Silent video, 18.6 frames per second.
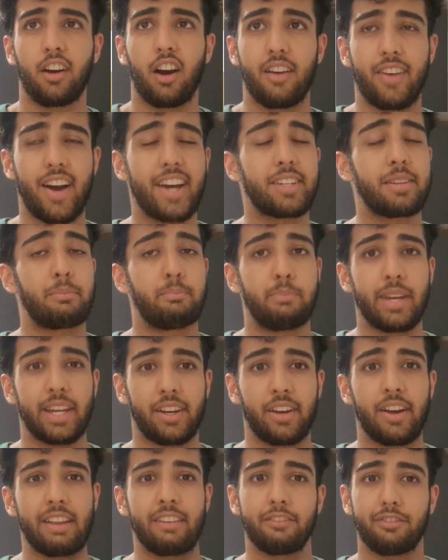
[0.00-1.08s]
I've had a
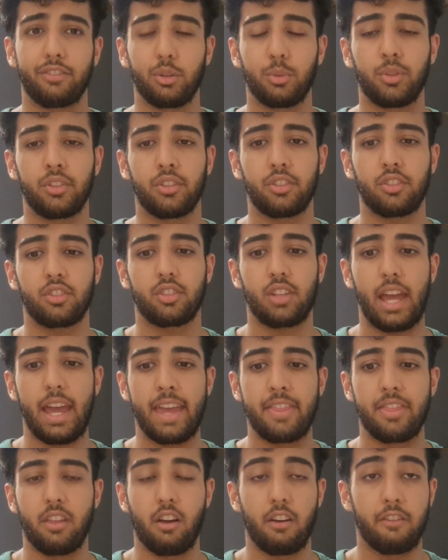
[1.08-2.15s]
bigger influence
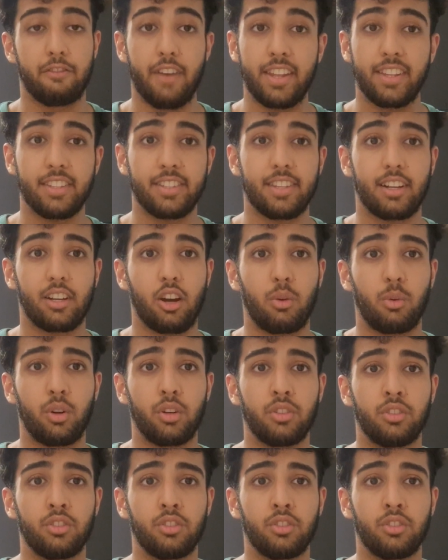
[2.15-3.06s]
in the events that go on.